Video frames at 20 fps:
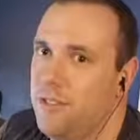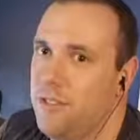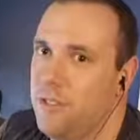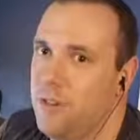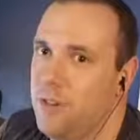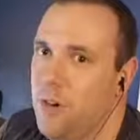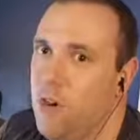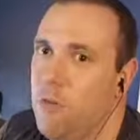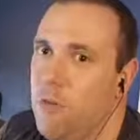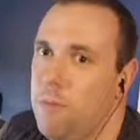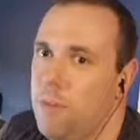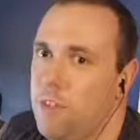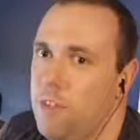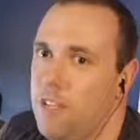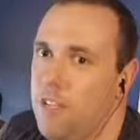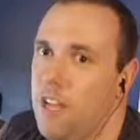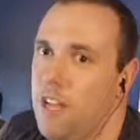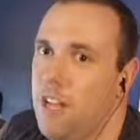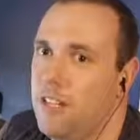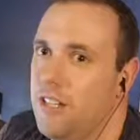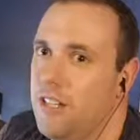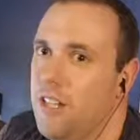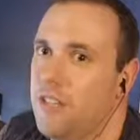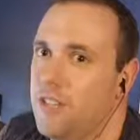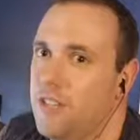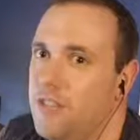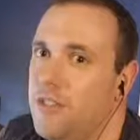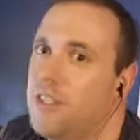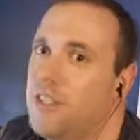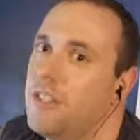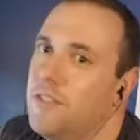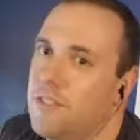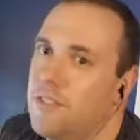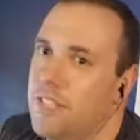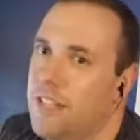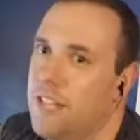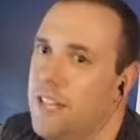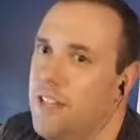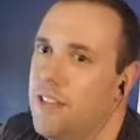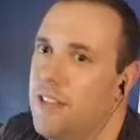open the lock
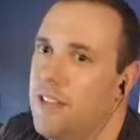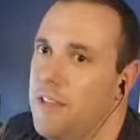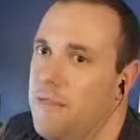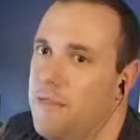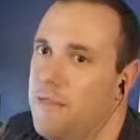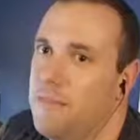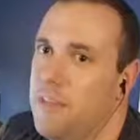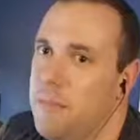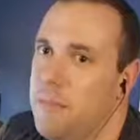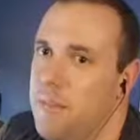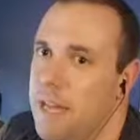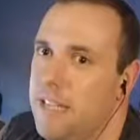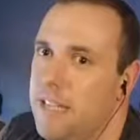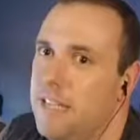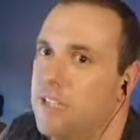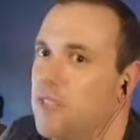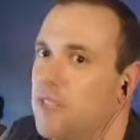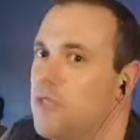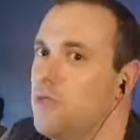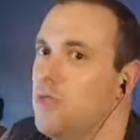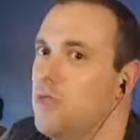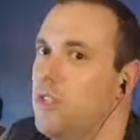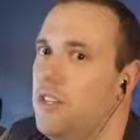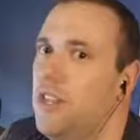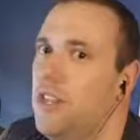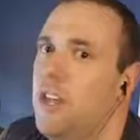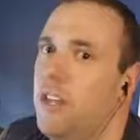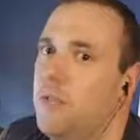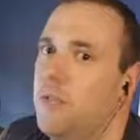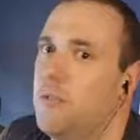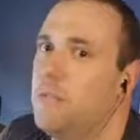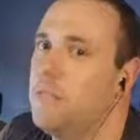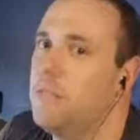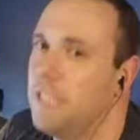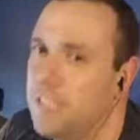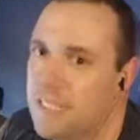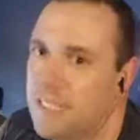non-destructively. They made us destroy the lock and replace it.